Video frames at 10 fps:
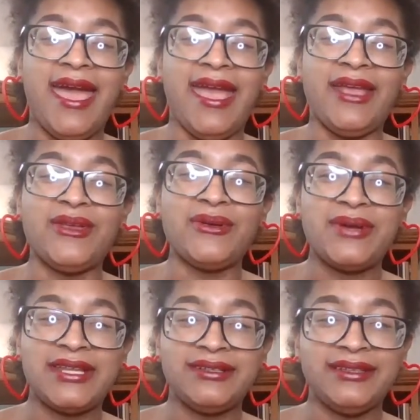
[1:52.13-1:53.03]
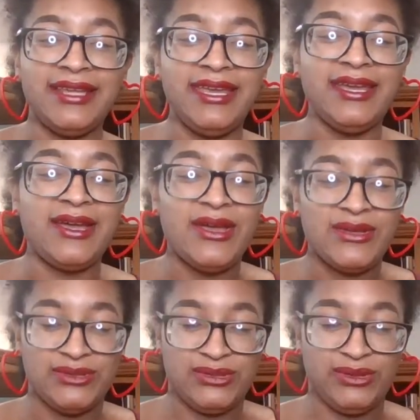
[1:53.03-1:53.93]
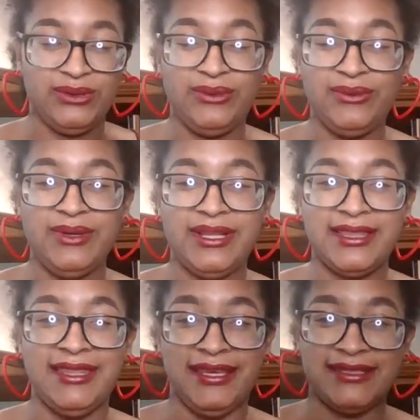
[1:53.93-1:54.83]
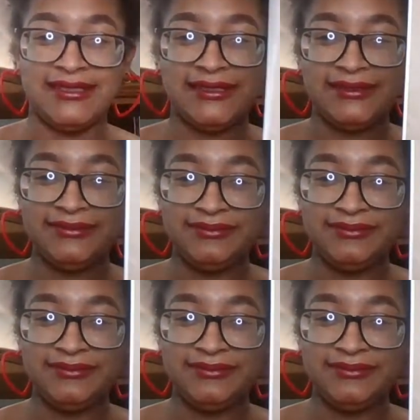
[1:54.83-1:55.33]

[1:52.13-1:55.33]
and you'll get a link to this.